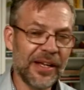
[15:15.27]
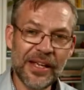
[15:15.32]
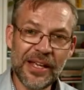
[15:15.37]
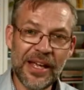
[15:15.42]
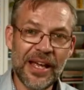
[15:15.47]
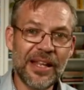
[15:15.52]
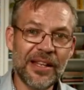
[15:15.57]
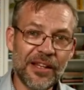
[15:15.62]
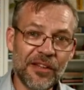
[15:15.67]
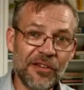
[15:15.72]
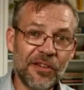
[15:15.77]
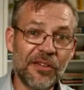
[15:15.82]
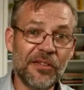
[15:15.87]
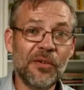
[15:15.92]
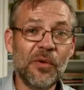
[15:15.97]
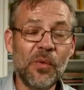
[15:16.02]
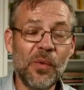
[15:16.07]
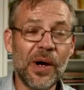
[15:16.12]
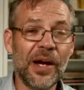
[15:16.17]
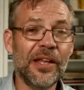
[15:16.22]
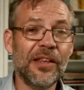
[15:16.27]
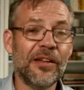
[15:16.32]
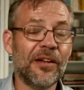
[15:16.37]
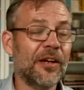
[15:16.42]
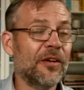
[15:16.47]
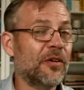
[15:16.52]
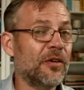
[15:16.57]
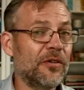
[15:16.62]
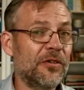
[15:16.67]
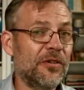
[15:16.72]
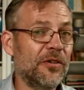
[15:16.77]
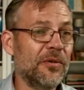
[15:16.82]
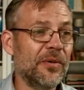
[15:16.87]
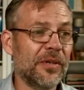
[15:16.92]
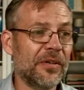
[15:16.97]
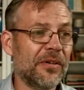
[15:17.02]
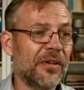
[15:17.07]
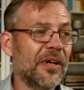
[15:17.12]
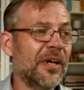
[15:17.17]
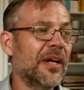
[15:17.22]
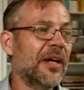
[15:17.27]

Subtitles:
Again, this is a way that I could do it.